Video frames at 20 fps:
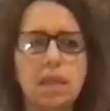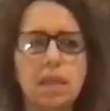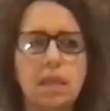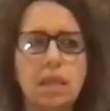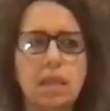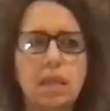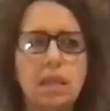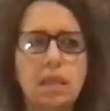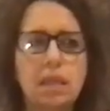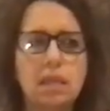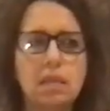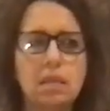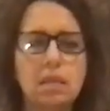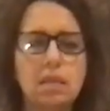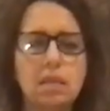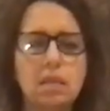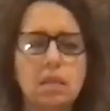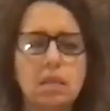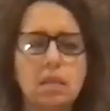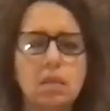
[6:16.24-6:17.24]

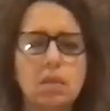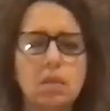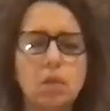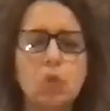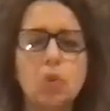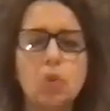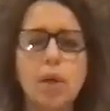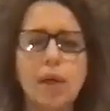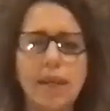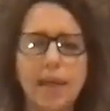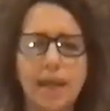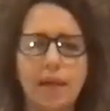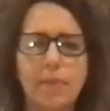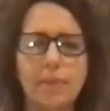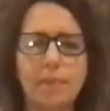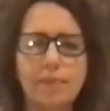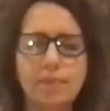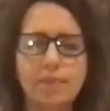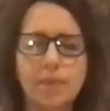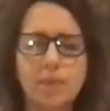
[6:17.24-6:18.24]
is who I
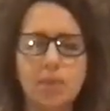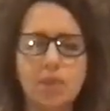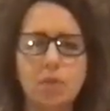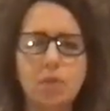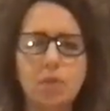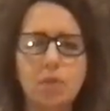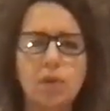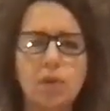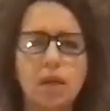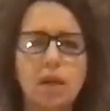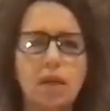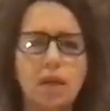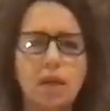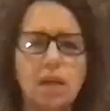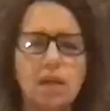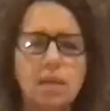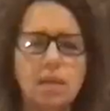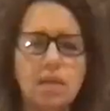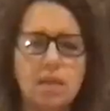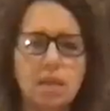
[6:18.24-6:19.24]
am. So I
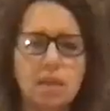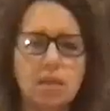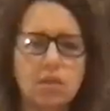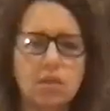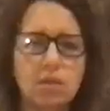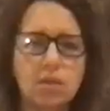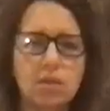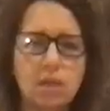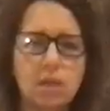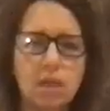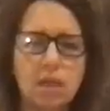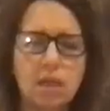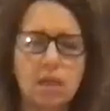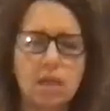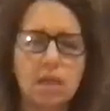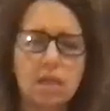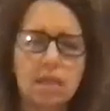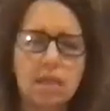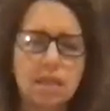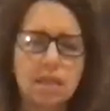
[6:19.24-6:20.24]
can start to
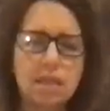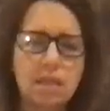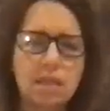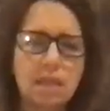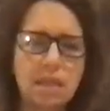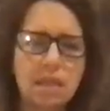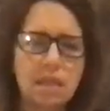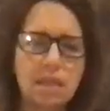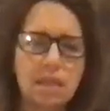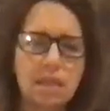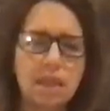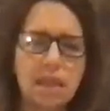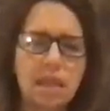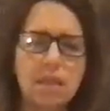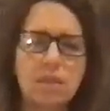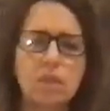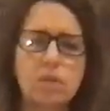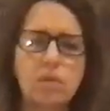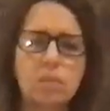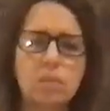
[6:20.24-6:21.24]

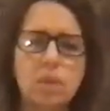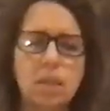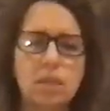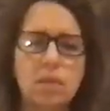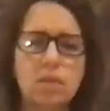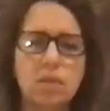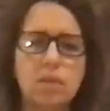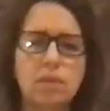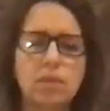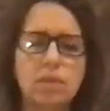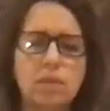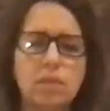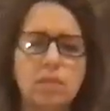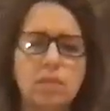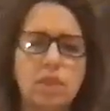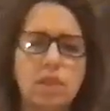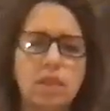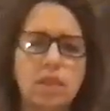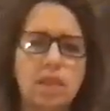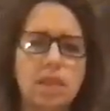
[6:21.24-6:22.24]
disentangle myself from
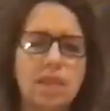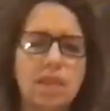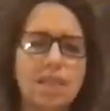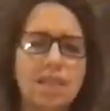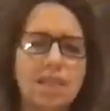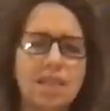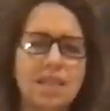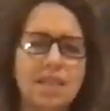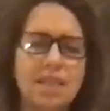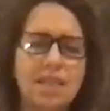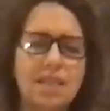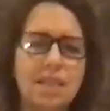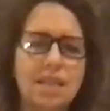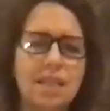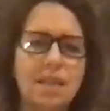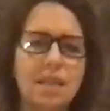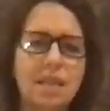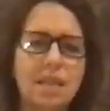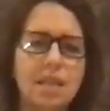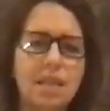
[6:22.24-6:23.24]
the
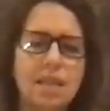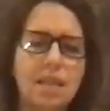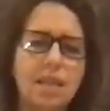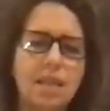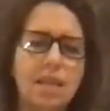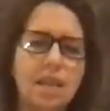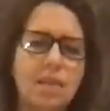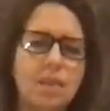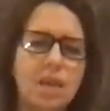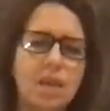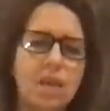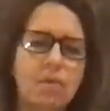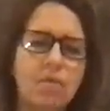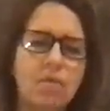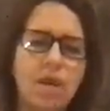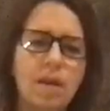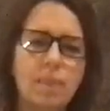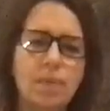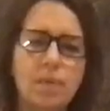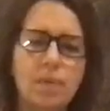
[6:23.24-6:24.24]
identity that I might
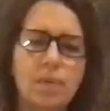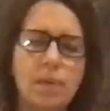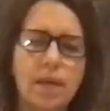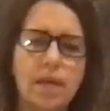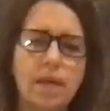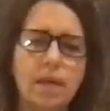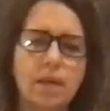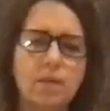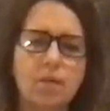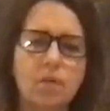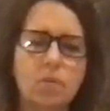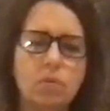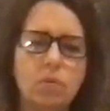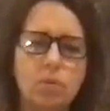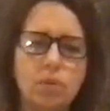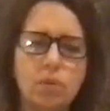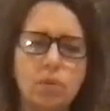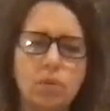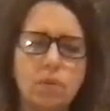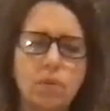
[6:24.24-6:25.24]
wrap around
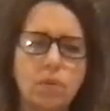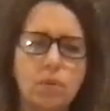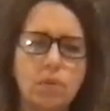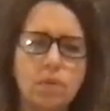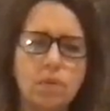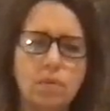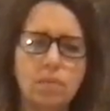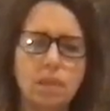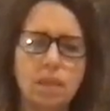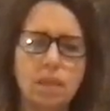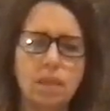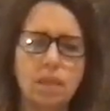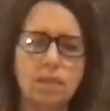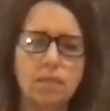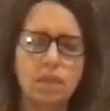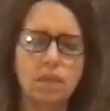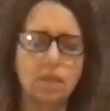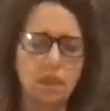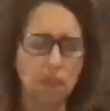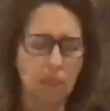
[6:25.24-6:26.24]
all the thoughts and
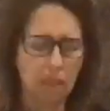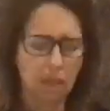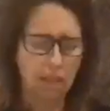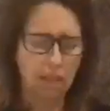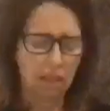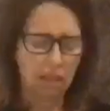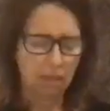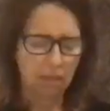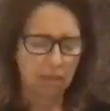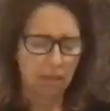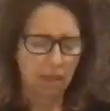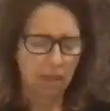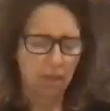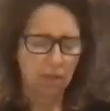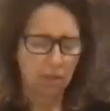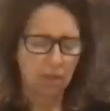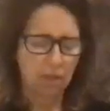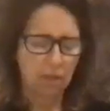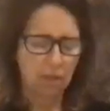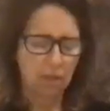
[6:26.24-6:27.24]
beliefs in my
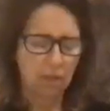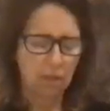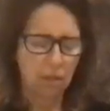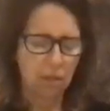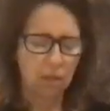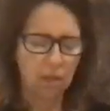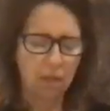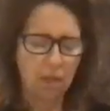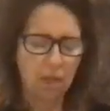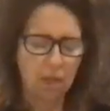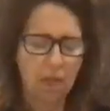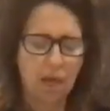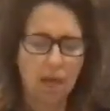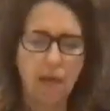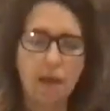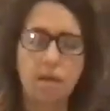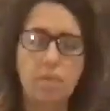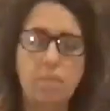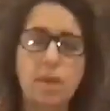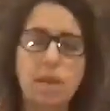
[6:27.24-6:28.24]
mind. So this is what
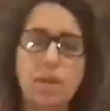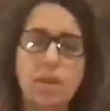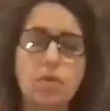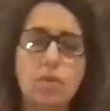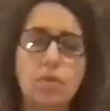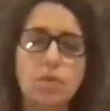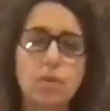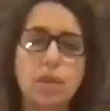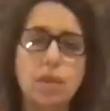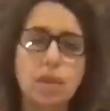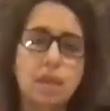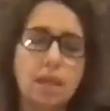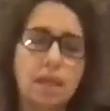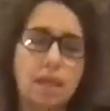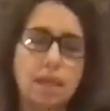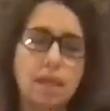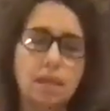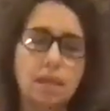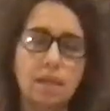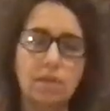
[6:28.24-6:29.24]
I've been doing
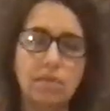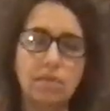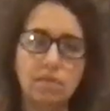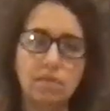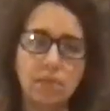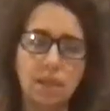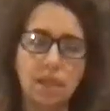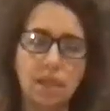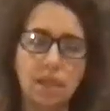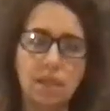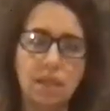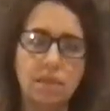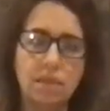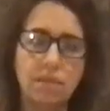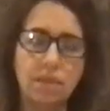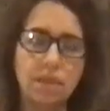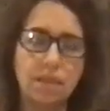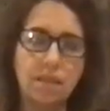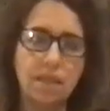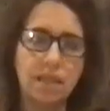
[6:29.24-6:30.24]
as I've been
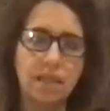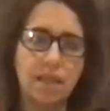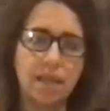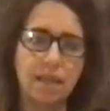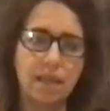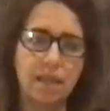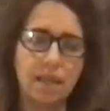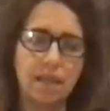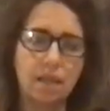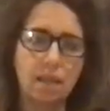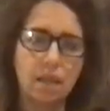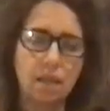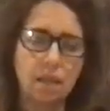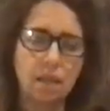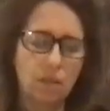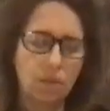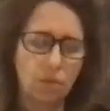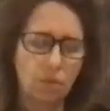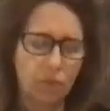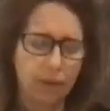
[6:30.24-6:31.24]
investigating
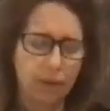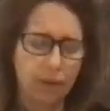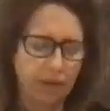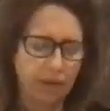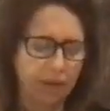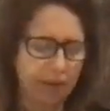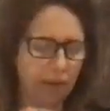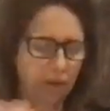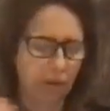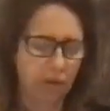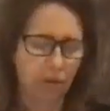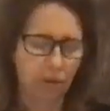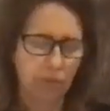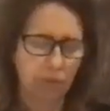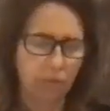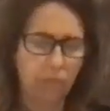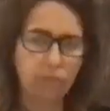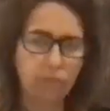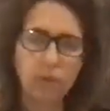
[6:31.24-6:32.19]
the wearing of